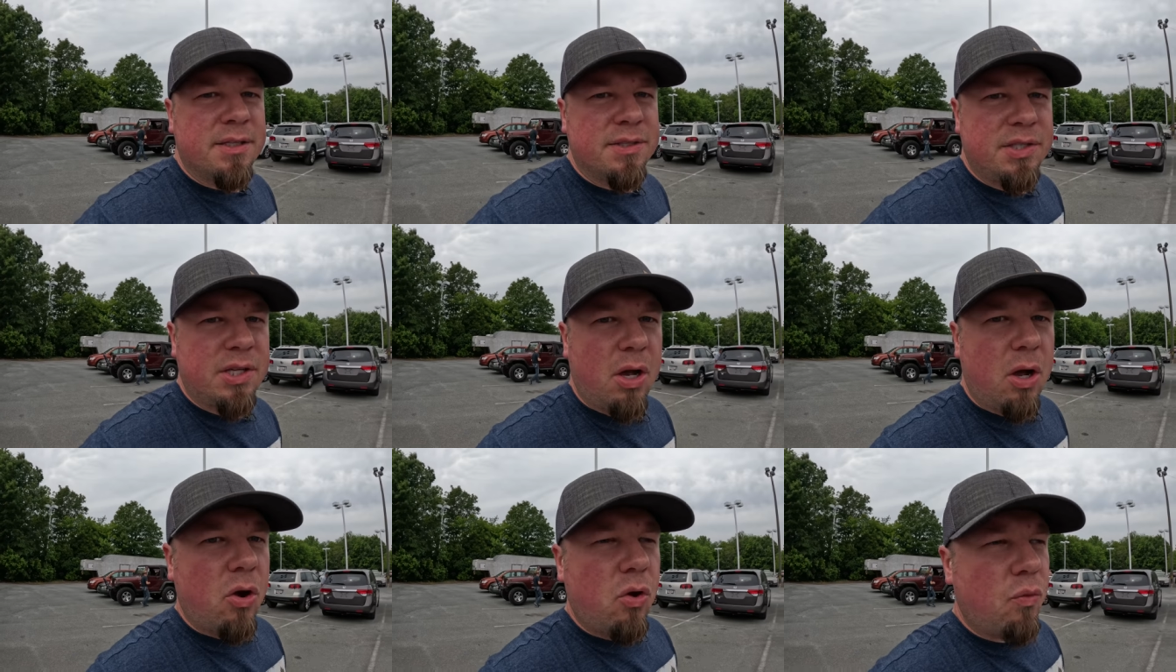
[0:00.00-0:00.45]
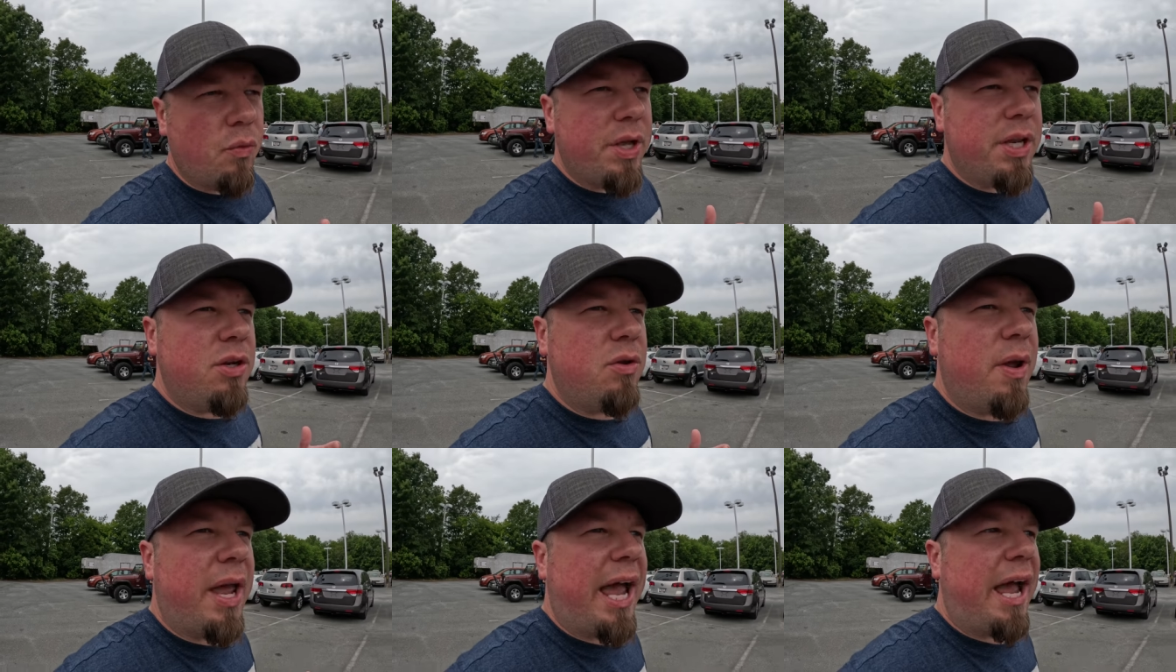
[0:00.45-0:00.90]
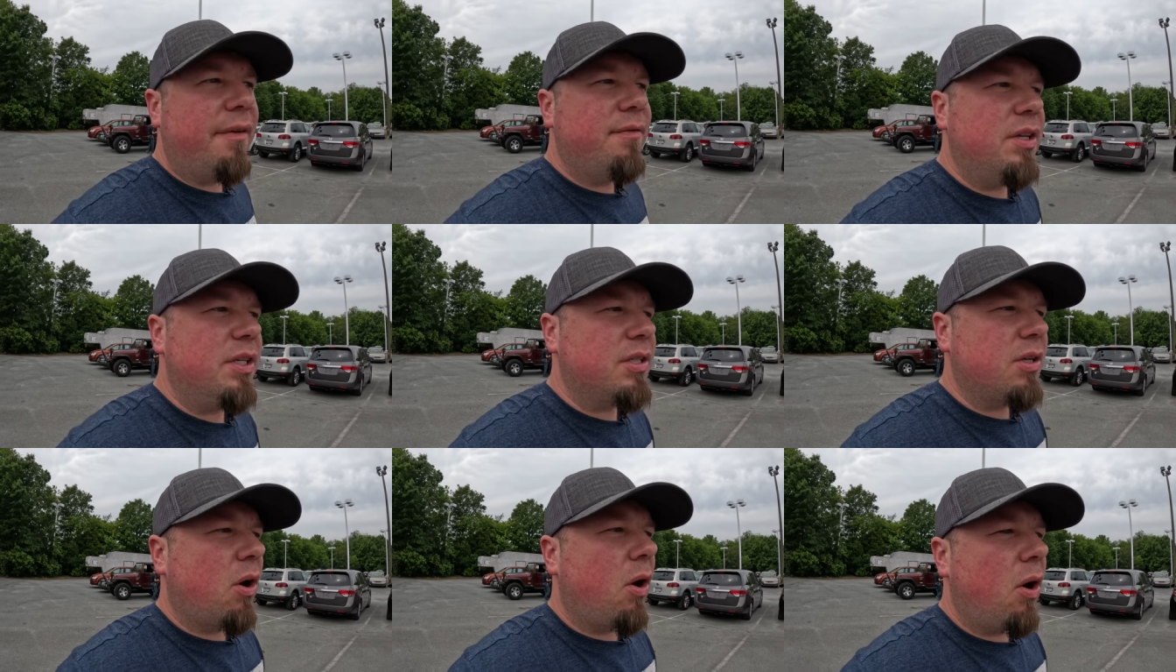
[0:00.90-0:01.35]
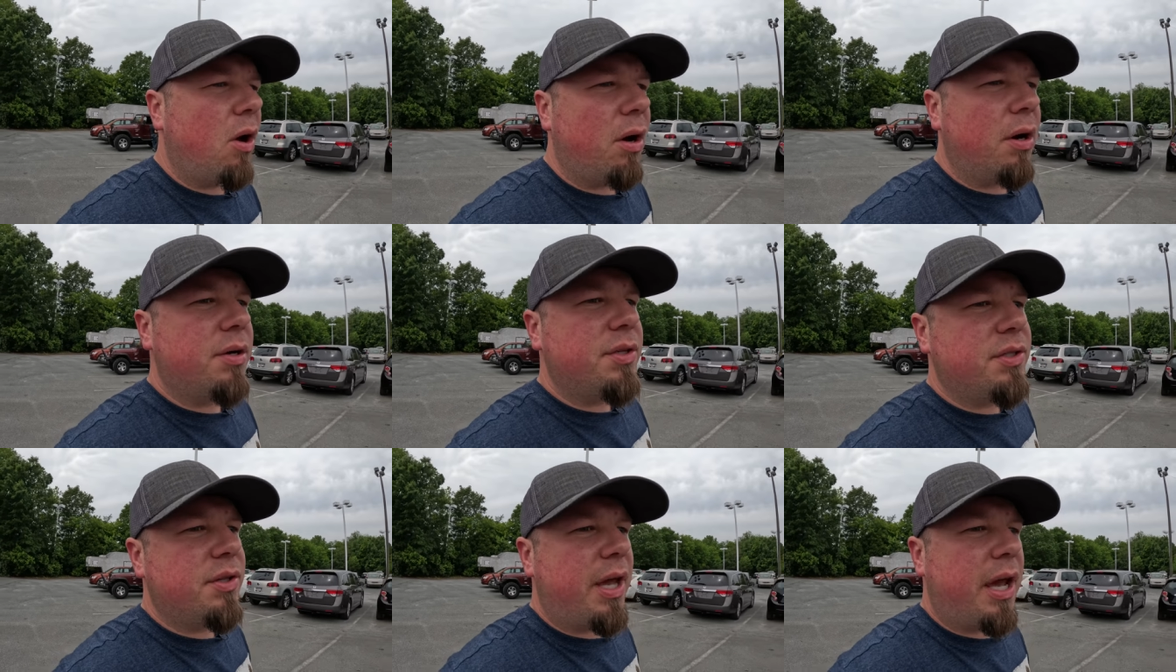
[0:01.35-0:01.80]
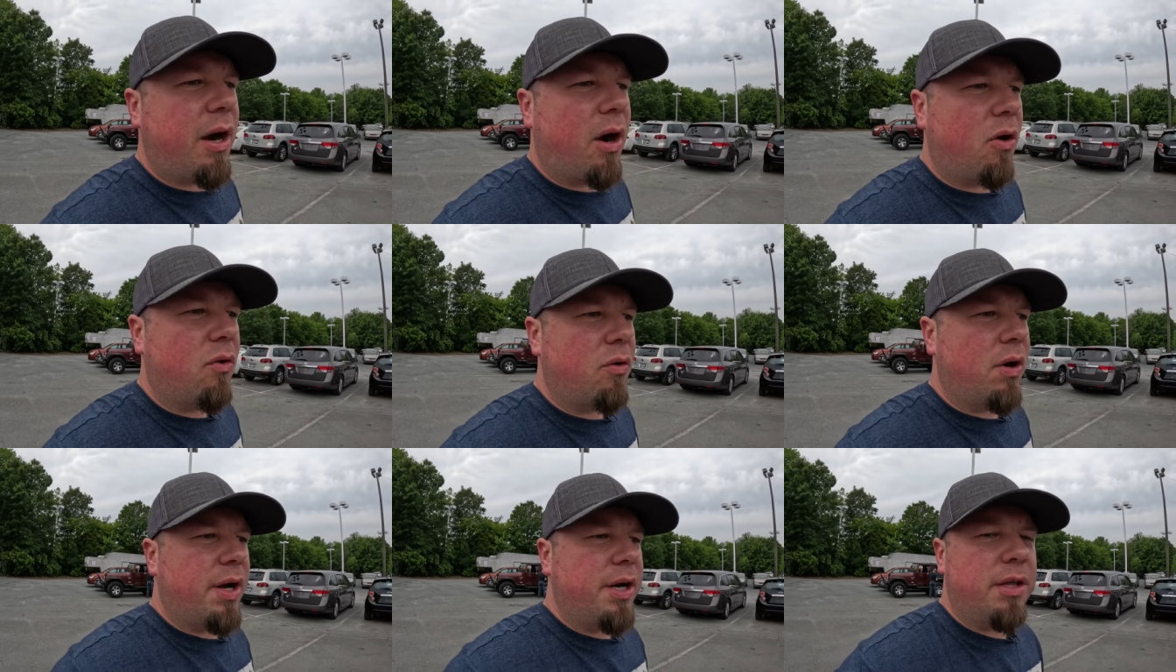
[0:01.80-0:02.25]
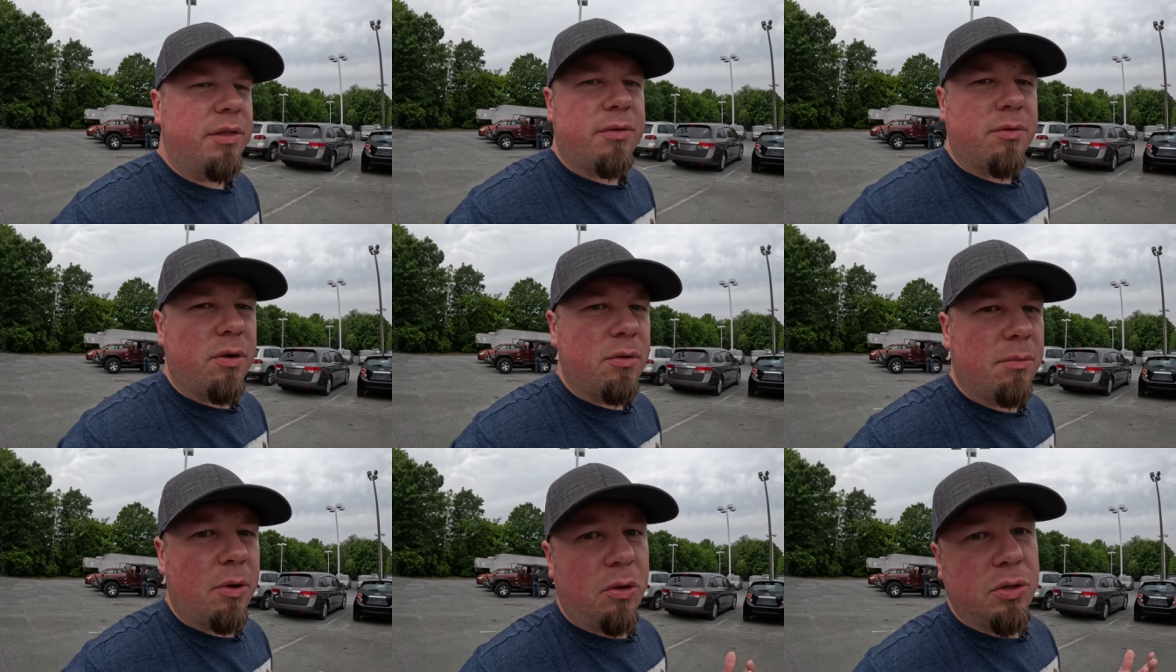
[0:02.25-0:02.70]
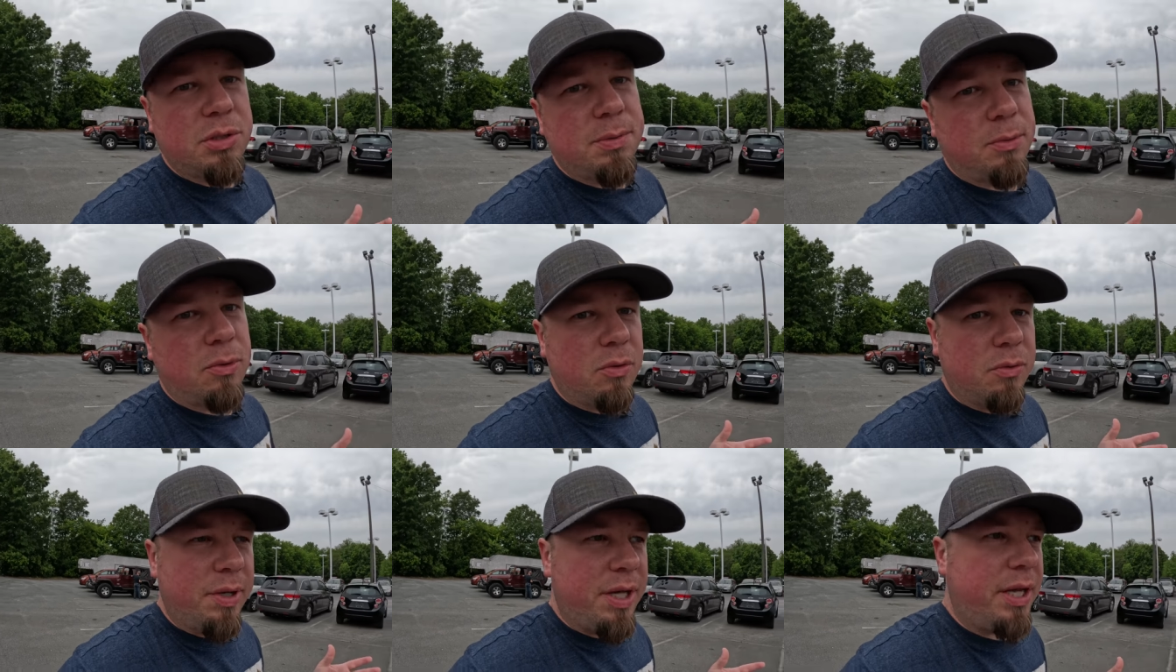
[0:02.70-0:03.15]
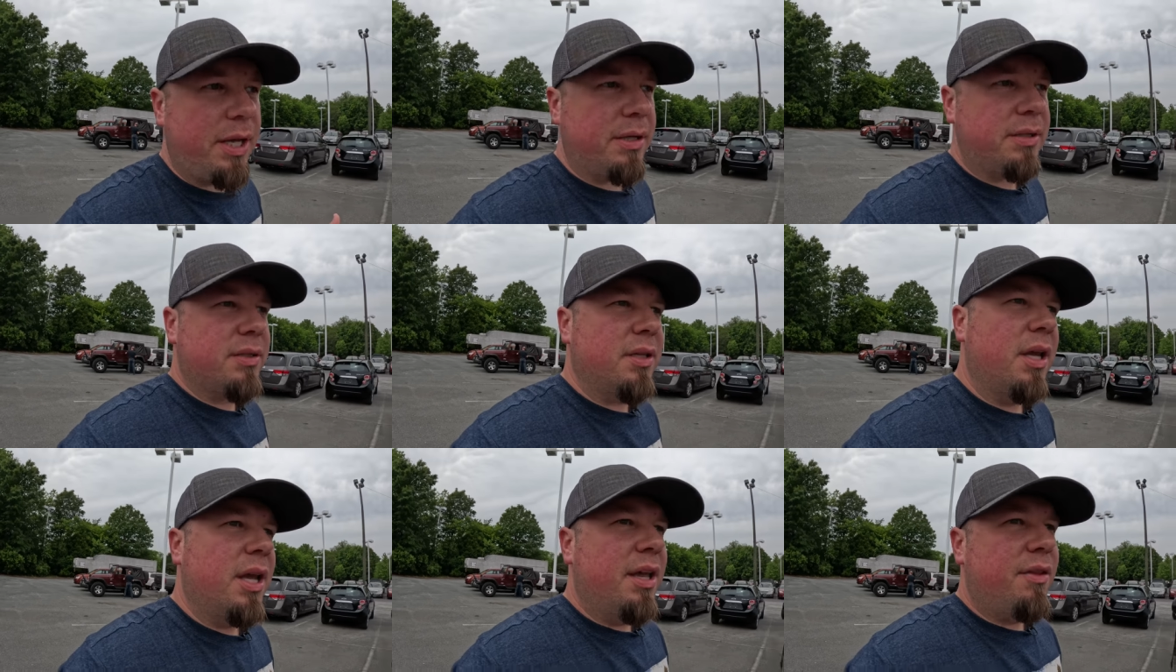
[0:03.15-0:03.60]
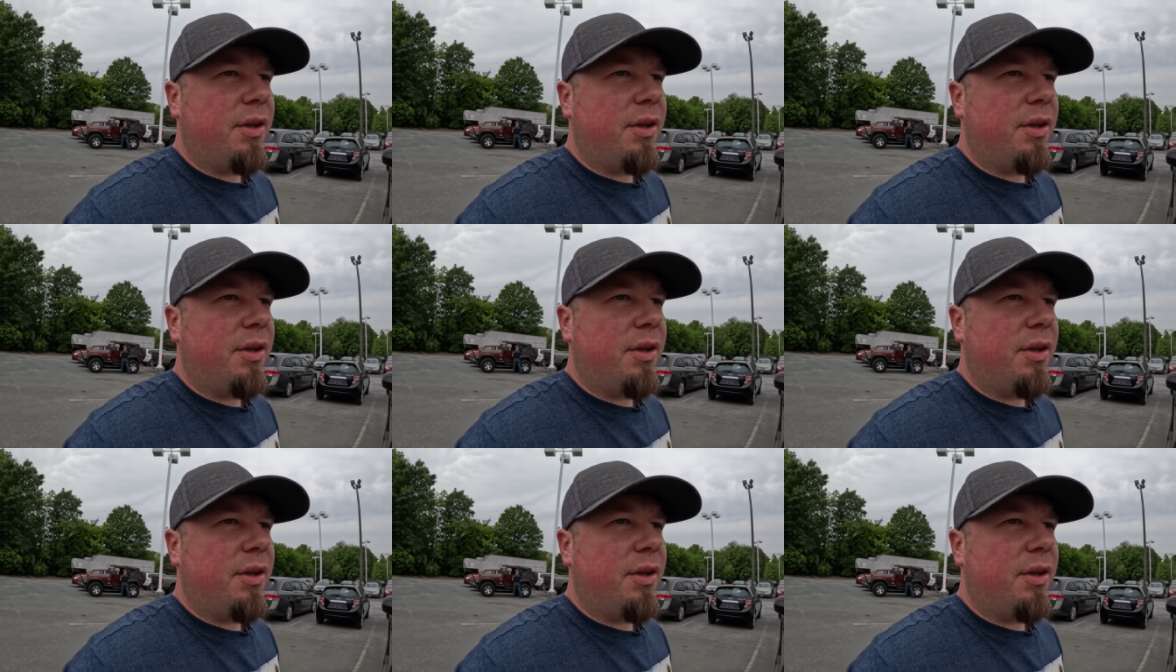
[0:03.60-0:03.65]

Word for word: so when you have these cars that are running through multiple weeks,